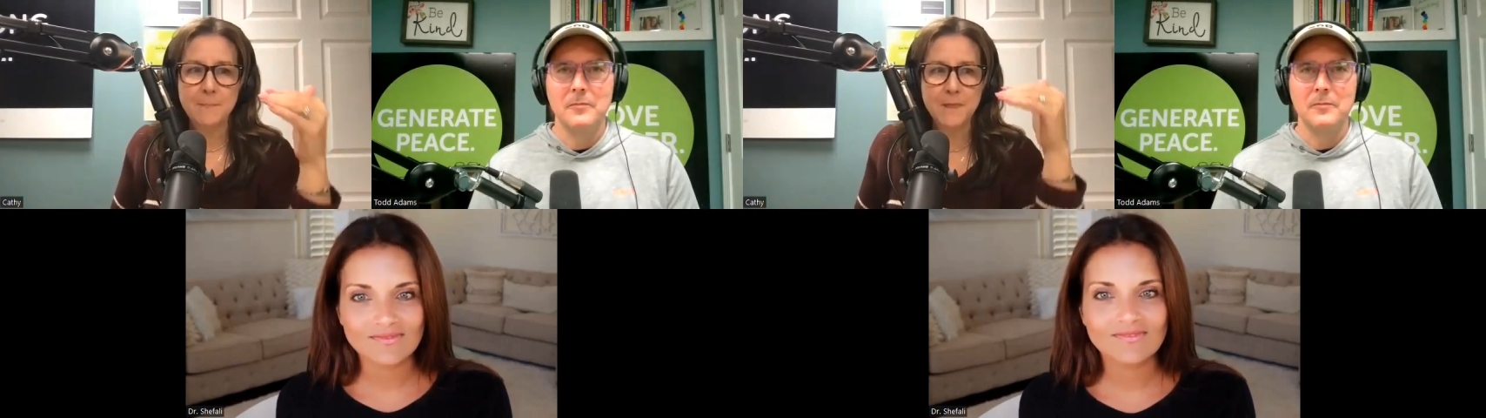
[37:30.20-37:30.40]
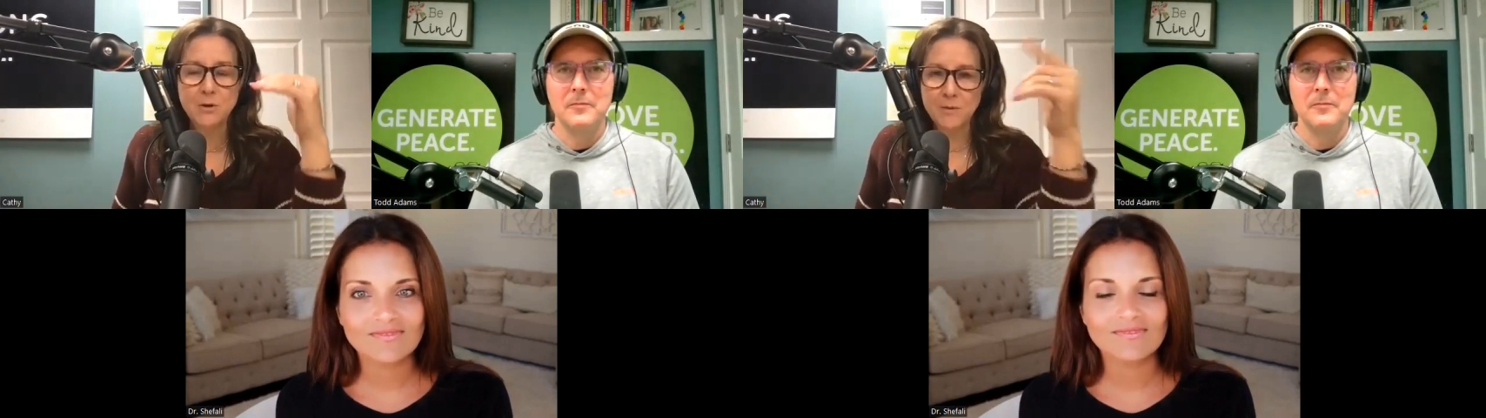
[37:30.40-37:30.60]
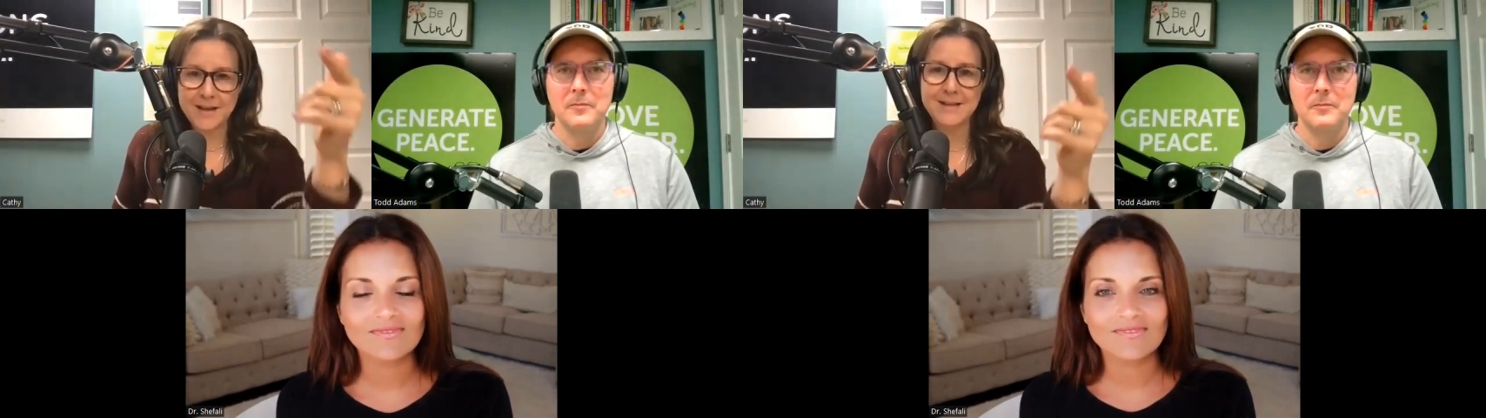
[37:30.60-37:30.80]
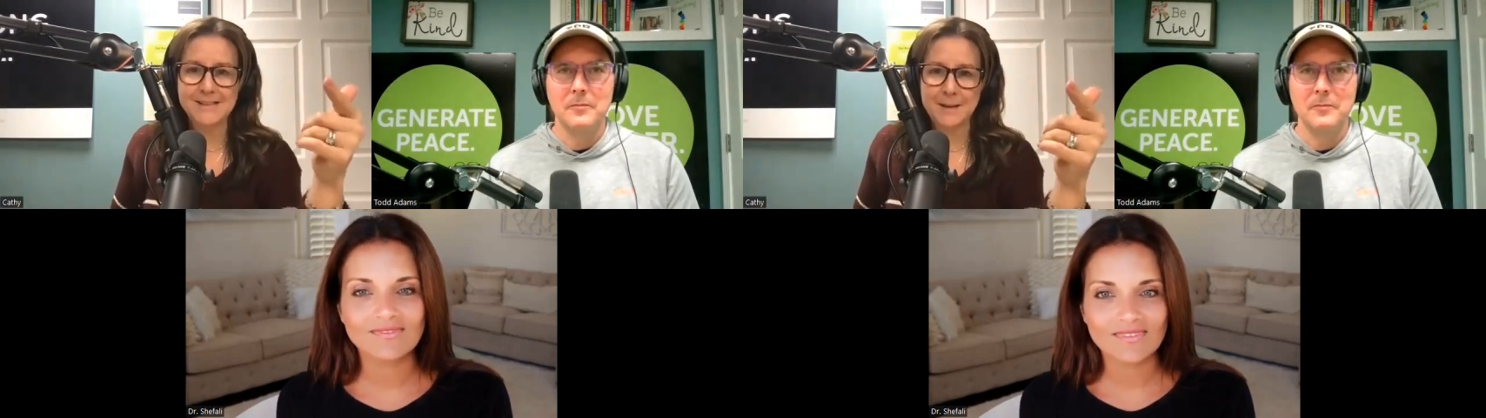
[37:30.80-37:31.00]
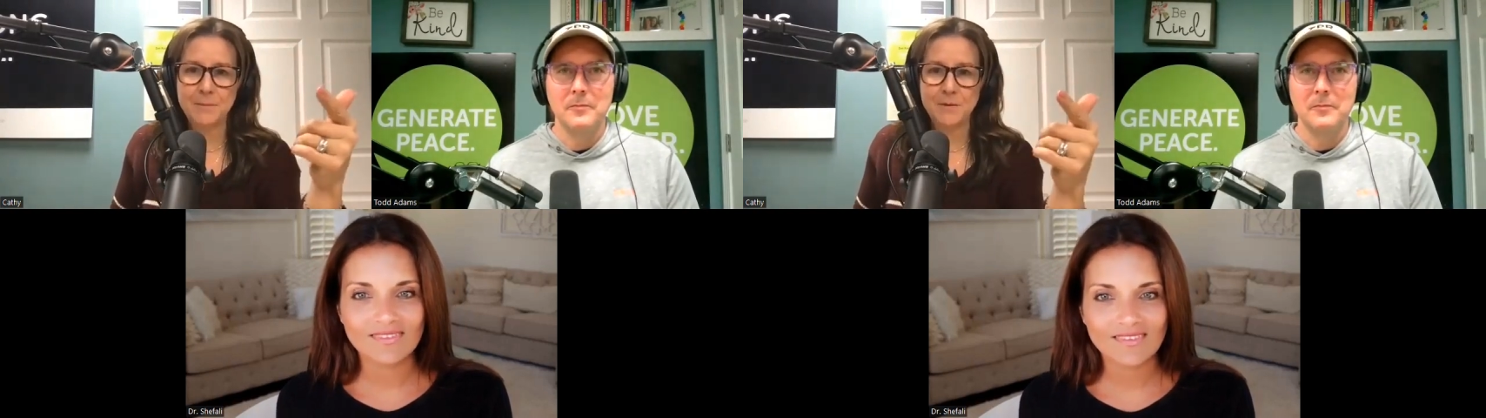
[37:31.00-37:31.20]
Speaker 1: you know, that
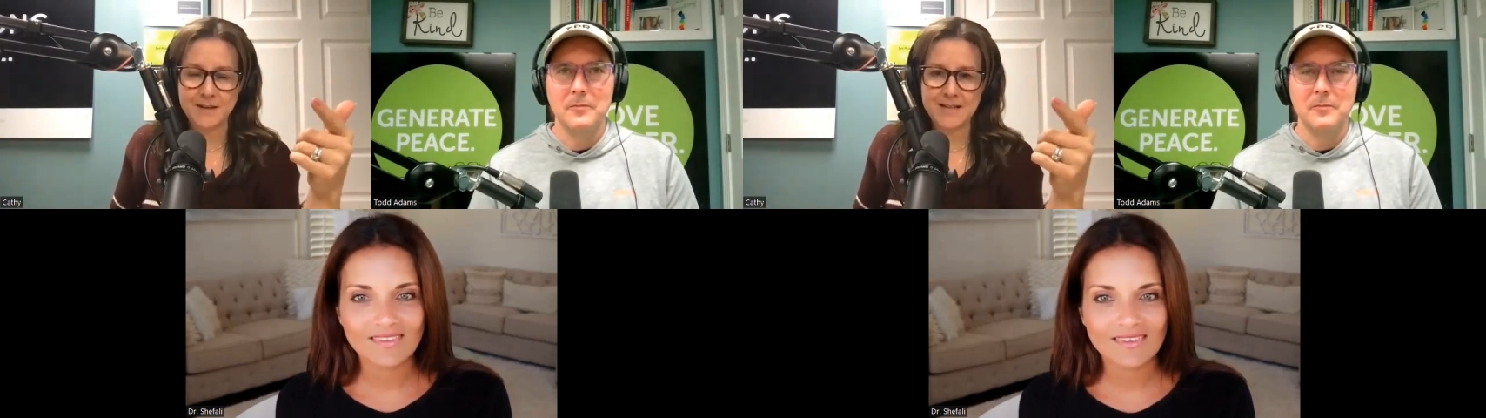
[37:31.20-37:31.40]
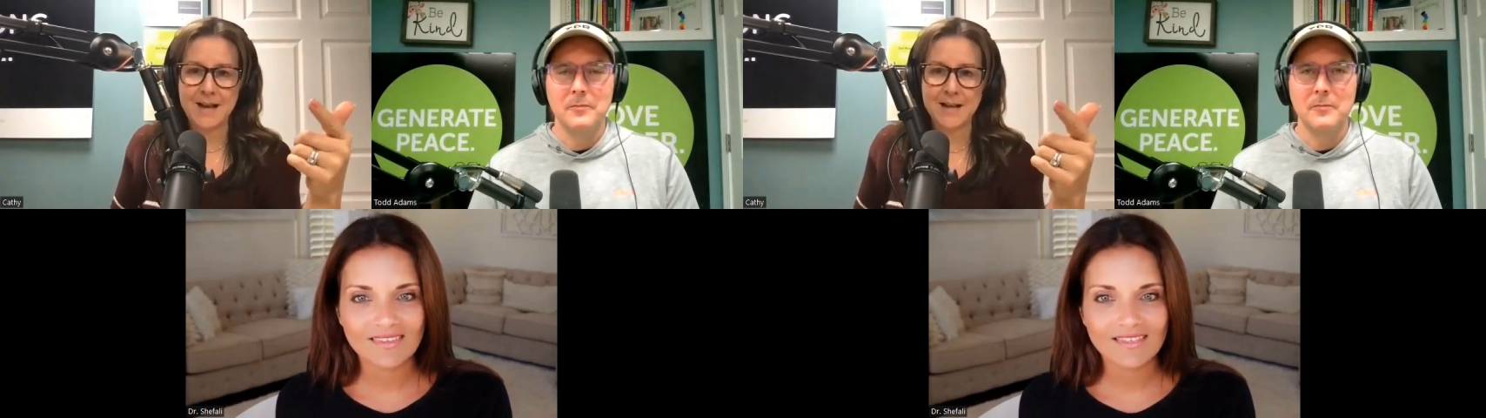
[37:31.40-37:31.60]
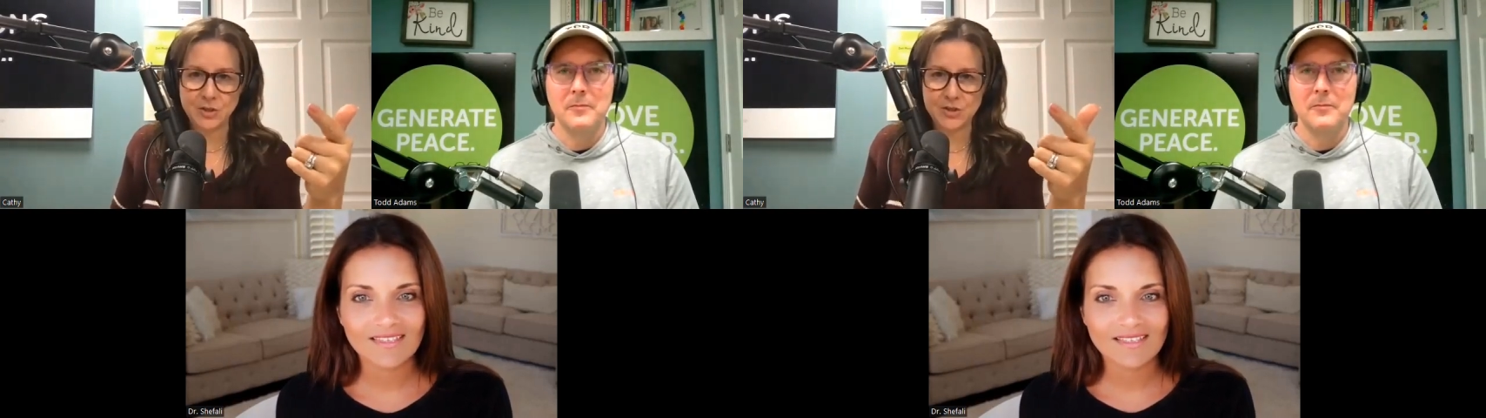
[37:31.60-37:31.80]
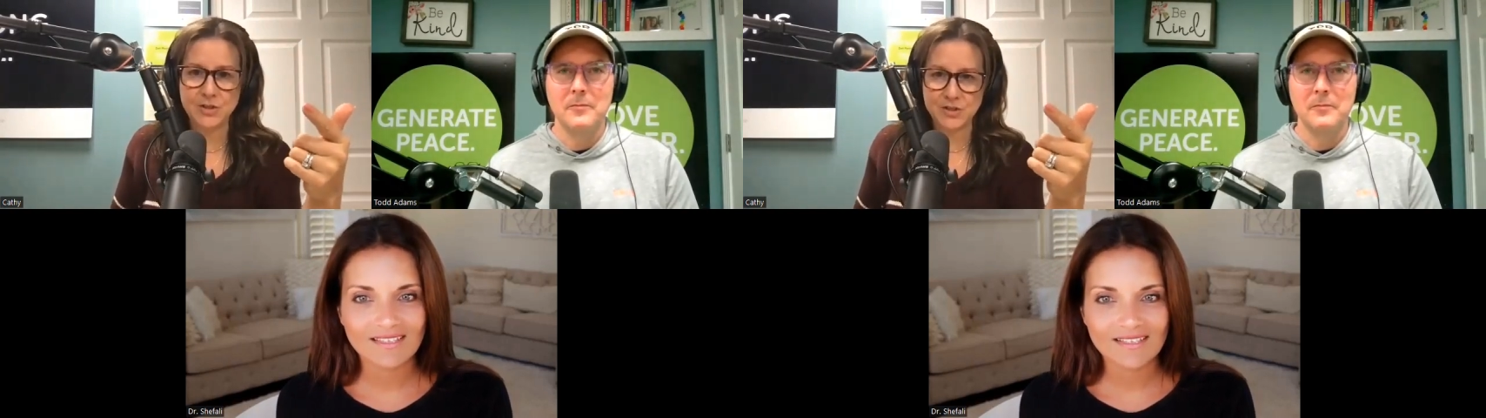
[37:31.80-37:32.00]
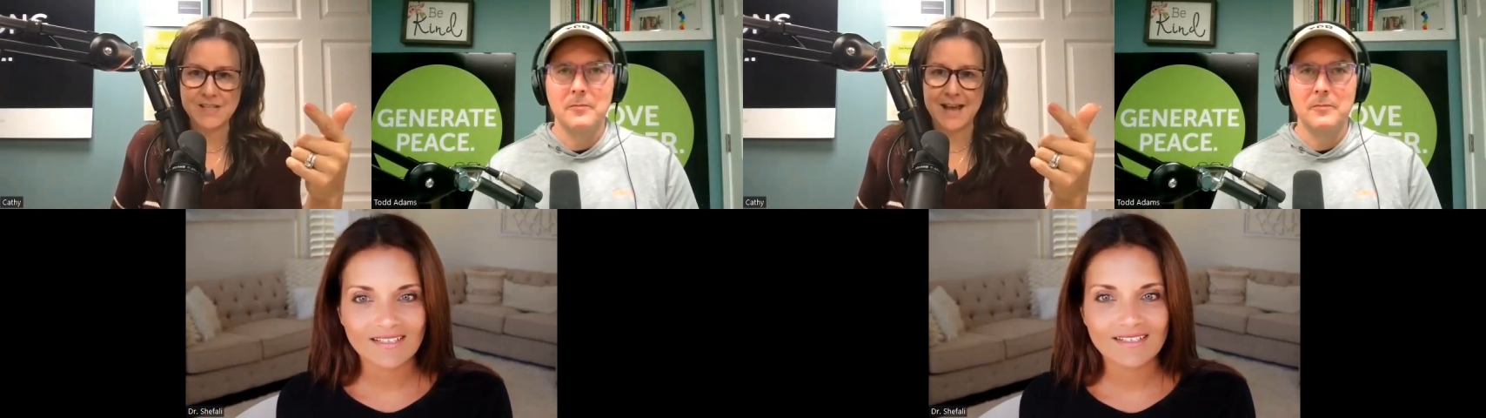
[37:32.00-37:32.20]
example that Todd
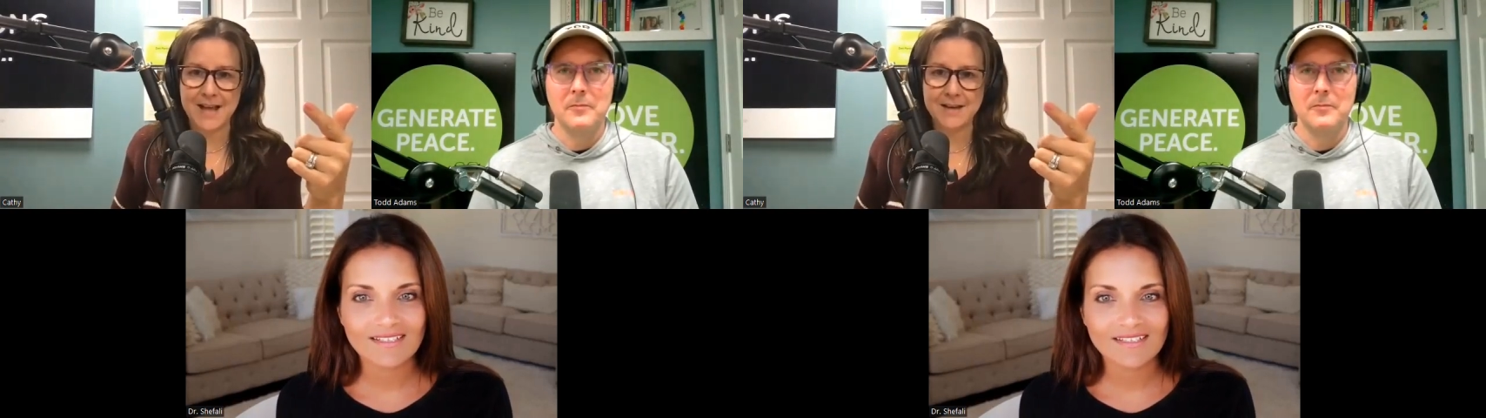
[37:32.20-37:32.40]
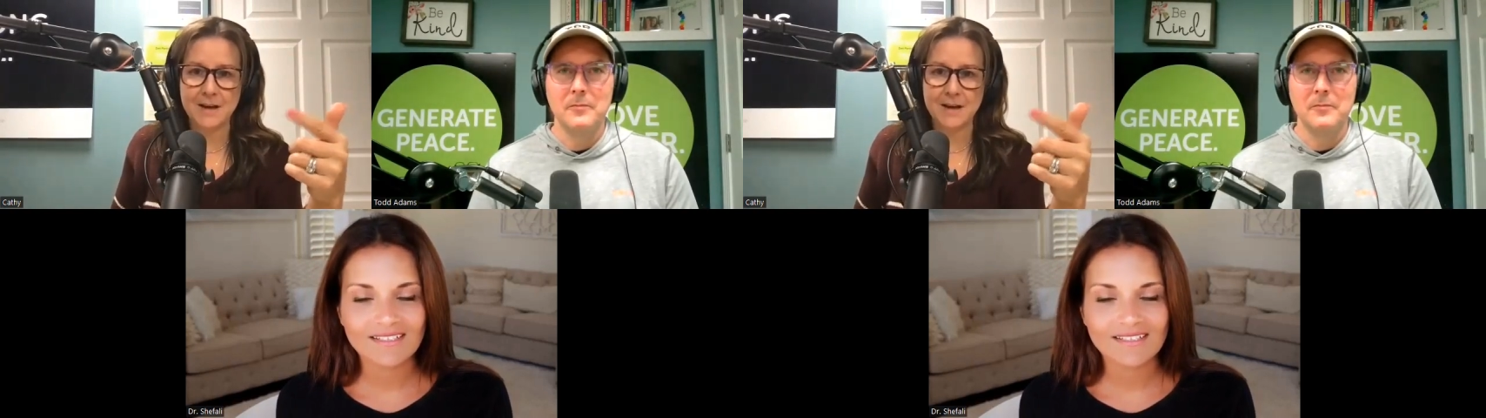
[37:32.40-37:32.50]
just said